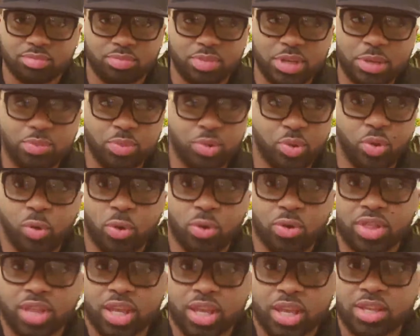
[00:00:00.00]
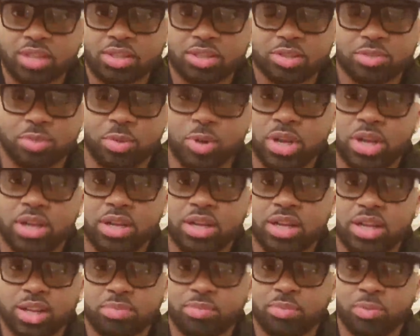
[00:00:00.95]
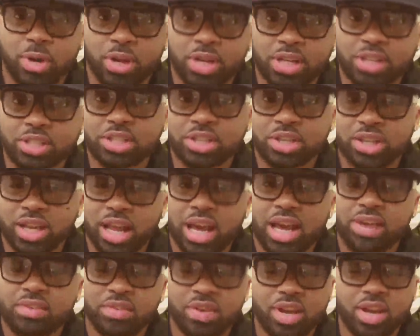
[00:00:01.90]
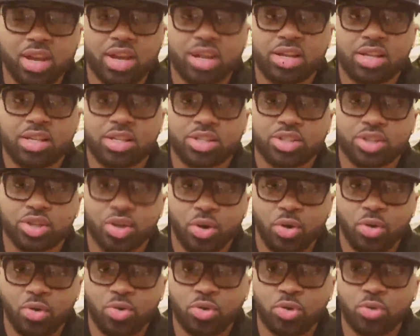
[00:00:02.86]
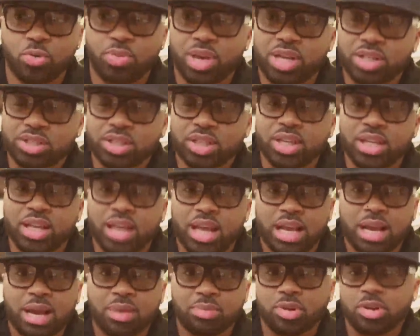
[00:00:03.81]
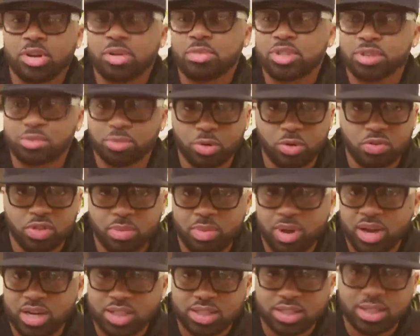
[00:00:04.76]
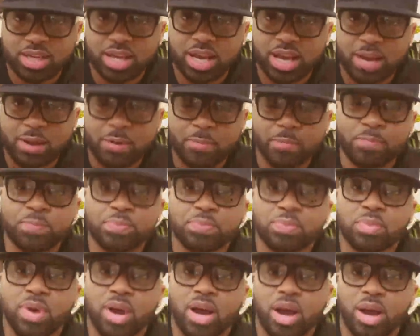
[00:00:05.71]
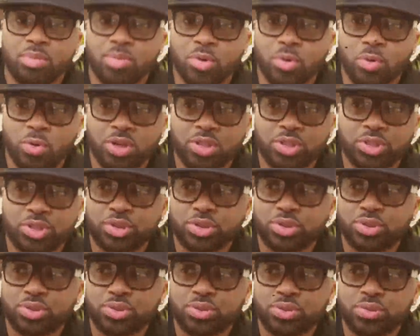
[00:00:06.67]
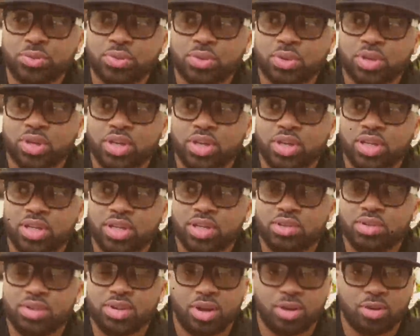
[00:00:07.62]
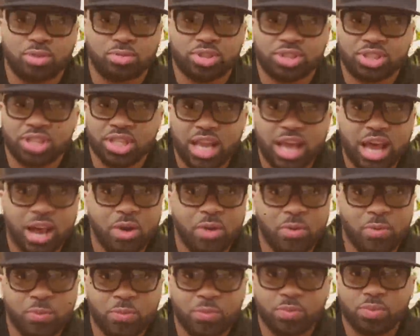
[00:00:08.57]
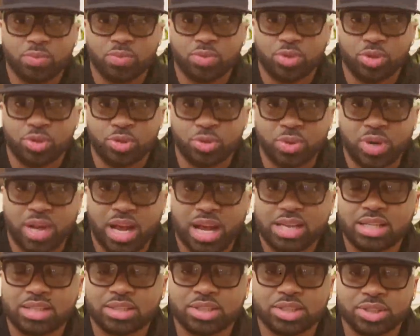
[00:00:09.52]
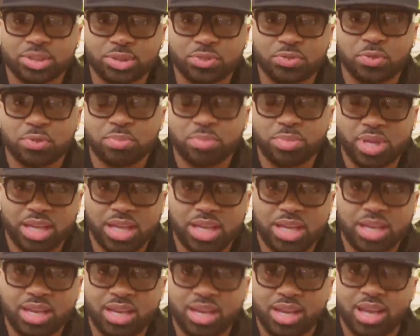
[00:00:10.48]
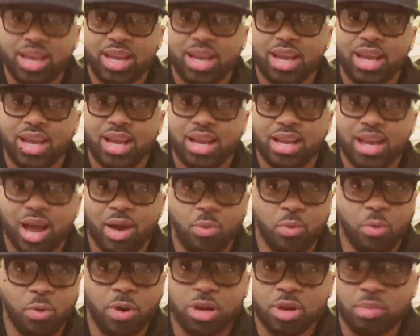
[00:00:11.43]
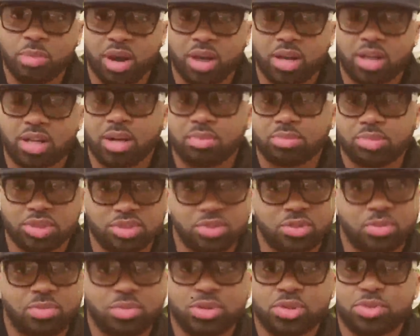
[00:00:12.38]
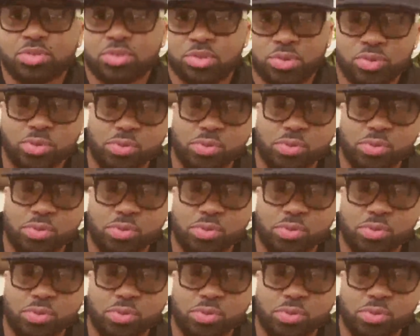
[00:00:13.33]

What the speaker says: people or things is bringing to your life. So you're basically like, I'm going to be smooth about it today. I'm going to, chill out, do what I need to do for me, and not worry about it. I'm just going to be smooth.